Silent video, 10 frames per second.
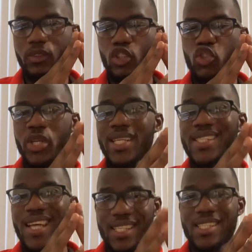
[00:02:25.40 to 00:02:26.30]
trading
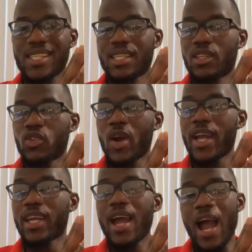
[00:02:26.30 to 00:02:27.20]
statistic,
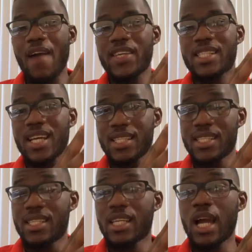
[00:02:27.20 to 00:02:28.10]
right? I have a
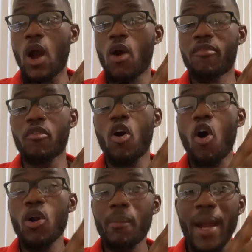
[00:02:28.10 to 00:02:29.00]
statistic of
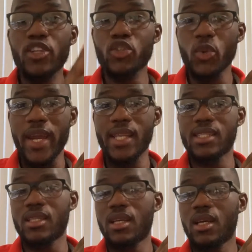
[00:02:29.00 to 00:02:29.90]
all my
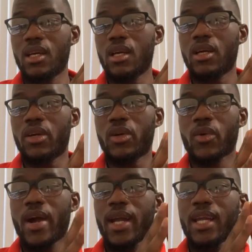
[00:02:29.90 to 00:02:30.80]
trades,
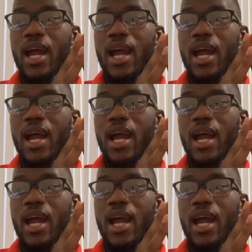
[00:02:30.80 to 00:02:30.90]
right?